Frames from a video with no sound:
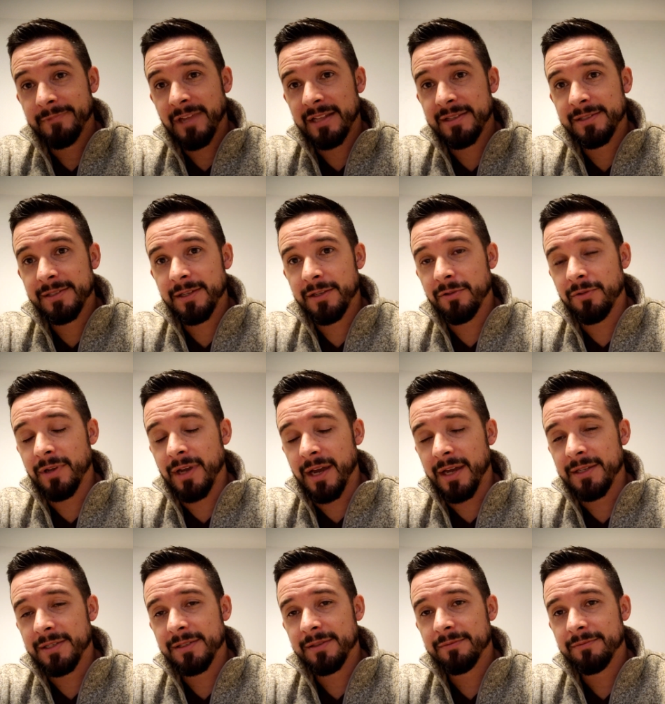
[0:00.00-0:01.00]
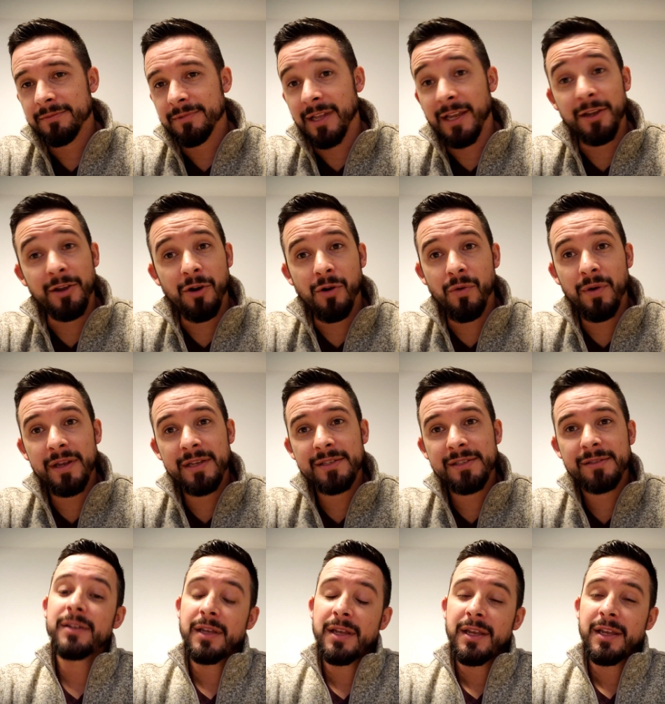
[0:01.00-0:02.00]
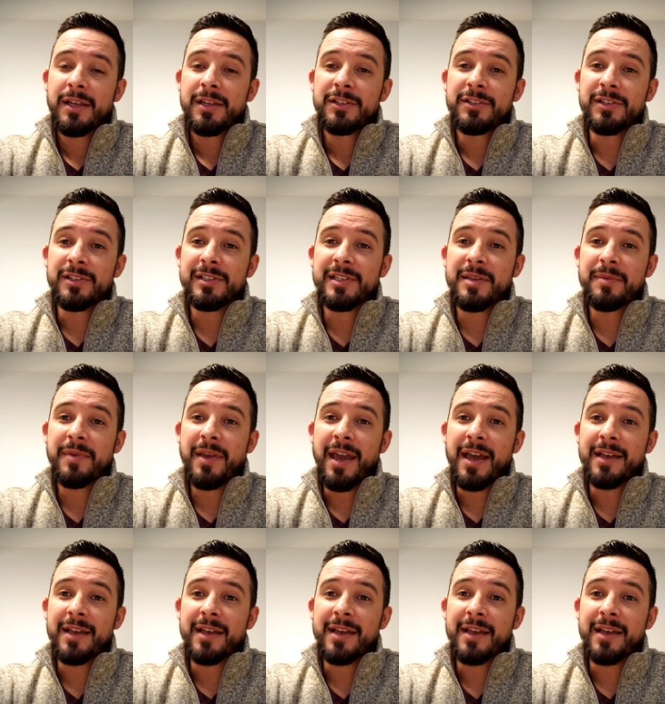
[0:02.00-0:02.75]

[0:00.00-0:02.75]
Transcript: That's it, you guys. Like always, just keep